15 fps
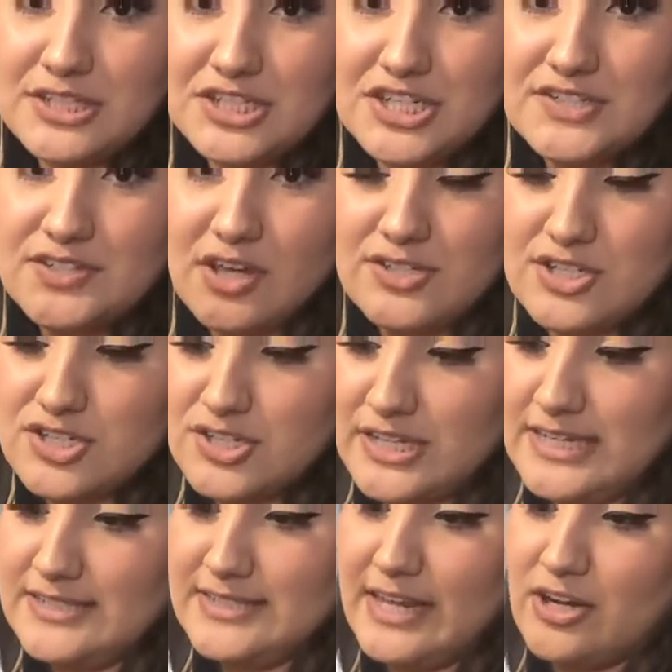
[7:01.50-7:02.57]
some delicious sausage
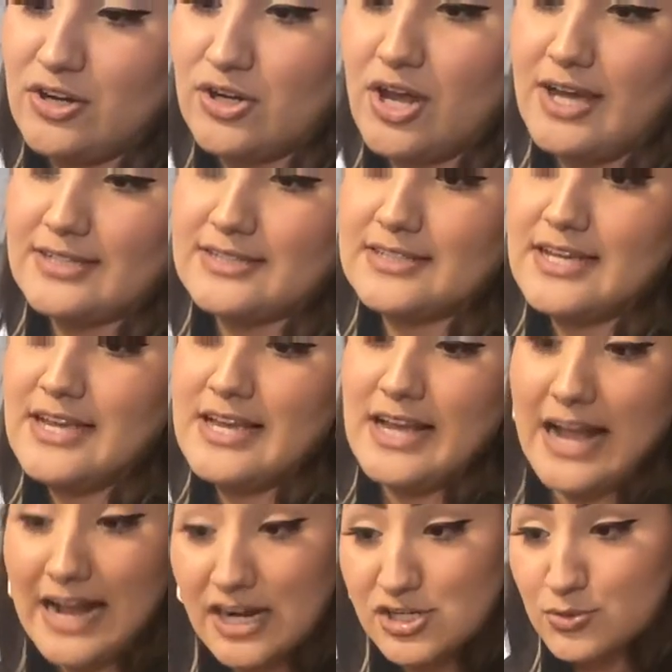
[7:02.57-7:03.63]
links that are not
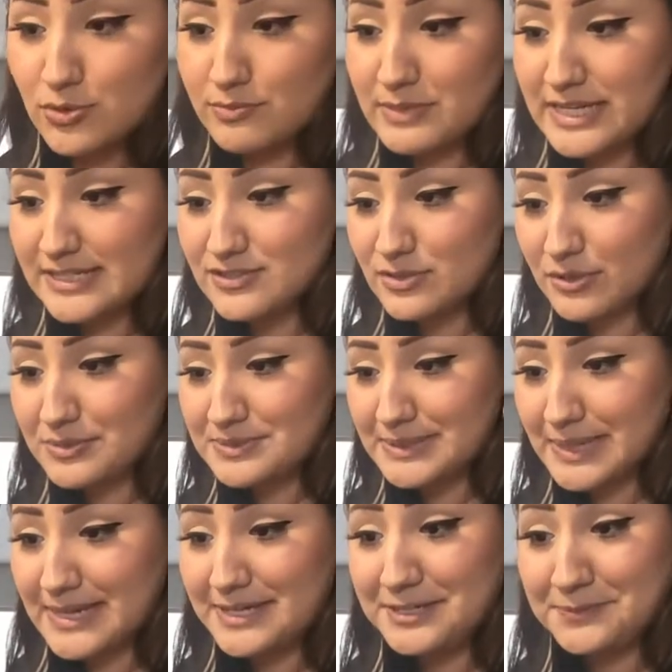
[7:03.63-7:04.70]
actual meat, so I was
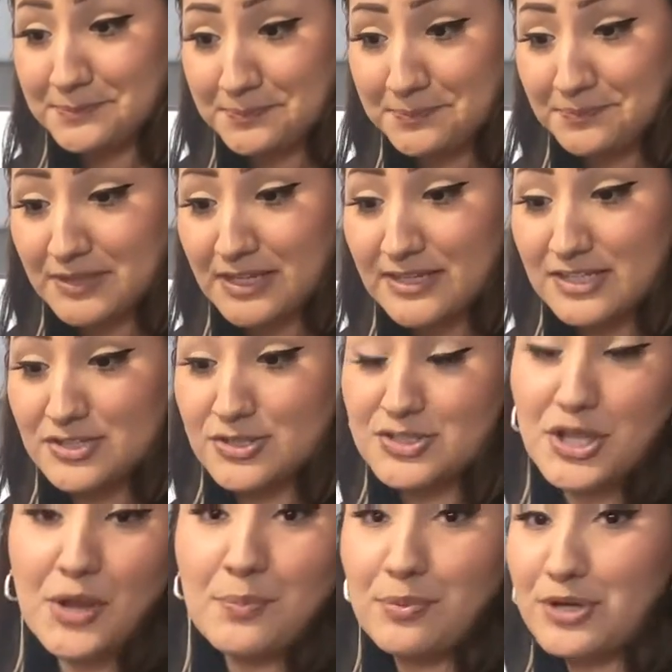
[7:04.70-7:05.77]
like, this
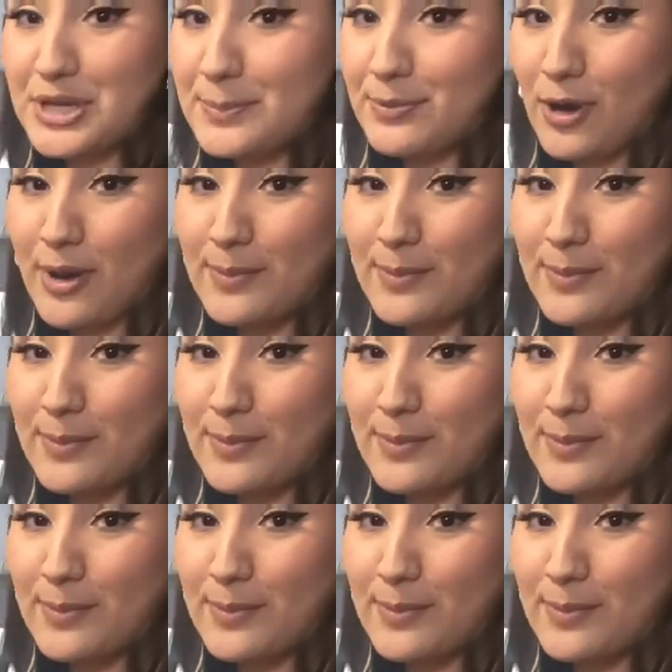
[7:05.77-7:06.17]
looks pretty